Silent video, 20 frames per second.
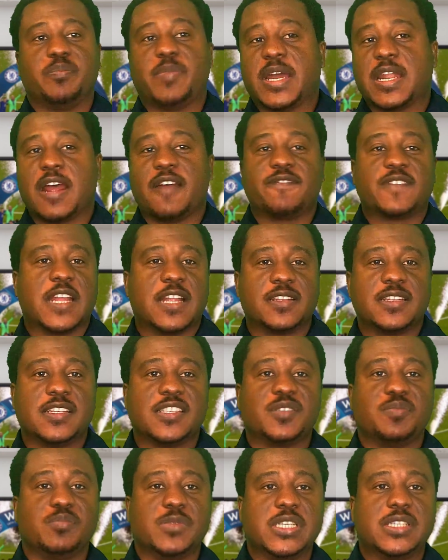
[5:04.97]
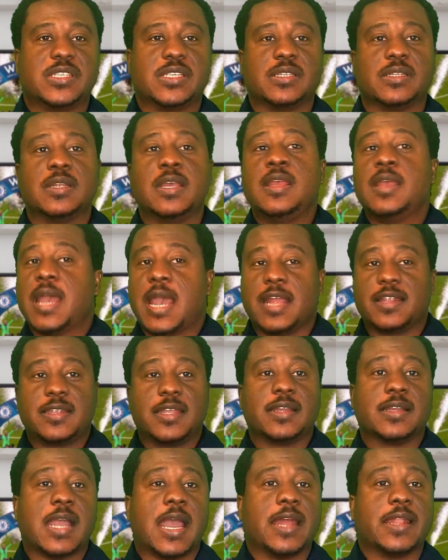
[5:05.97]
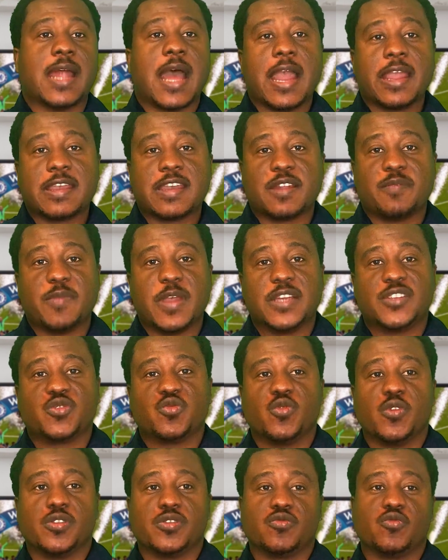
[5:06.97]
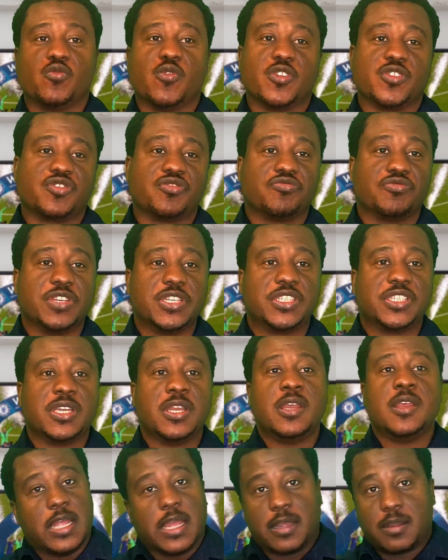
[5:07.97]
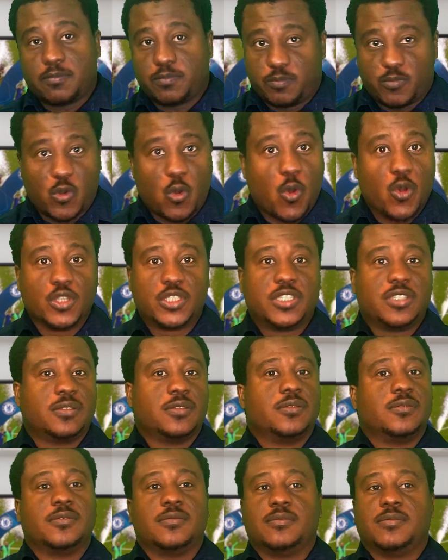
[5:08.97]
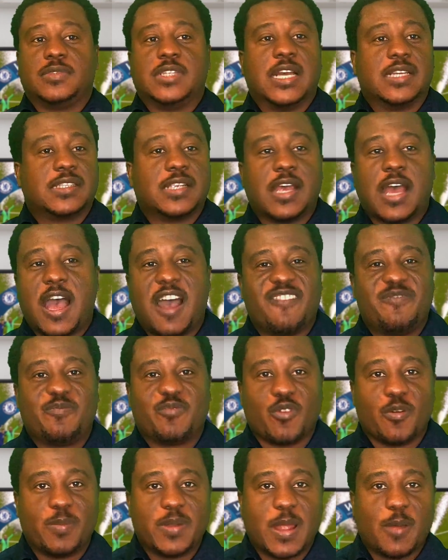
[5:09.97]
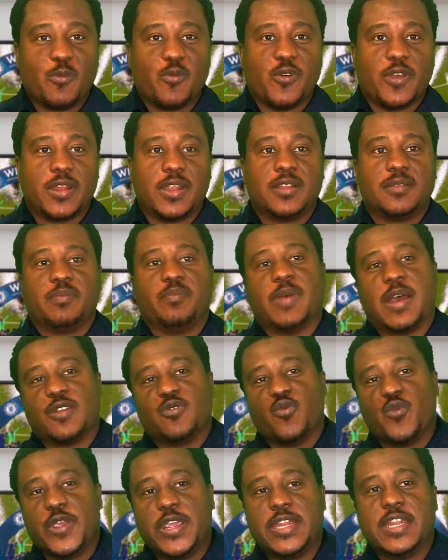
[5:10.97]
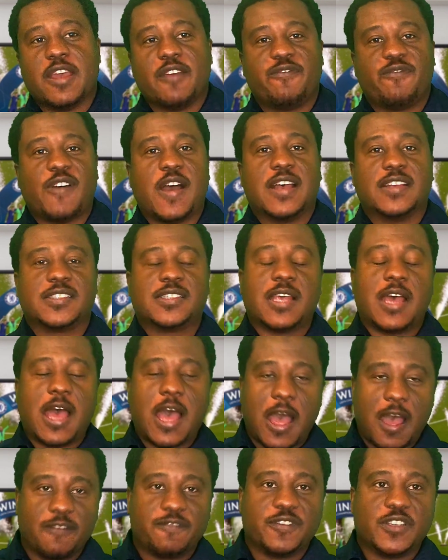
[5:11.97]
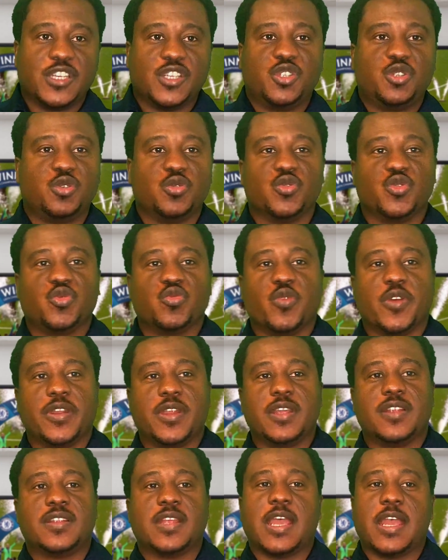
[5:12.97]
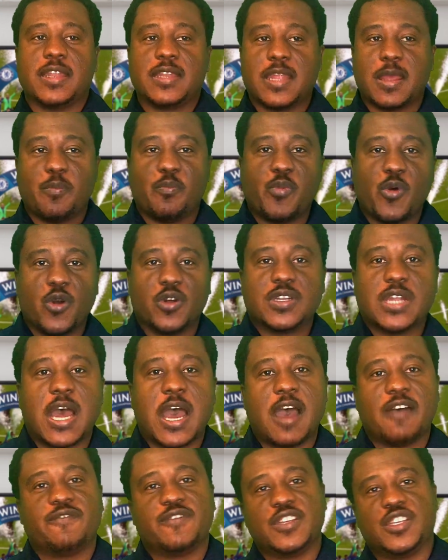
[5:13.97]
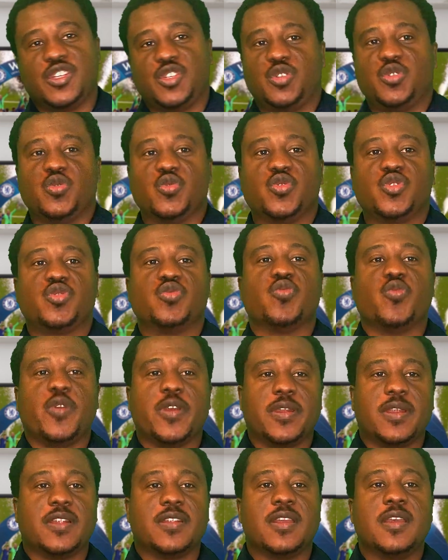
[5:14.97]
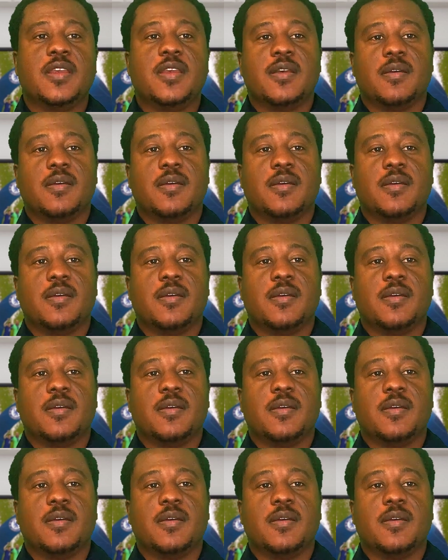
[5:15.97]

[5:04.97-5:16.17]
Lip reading: But after this meeting, I think an agreement was reached. The coach doesn't have problem with it, but we the fans have issues with it, and the board have issues with it.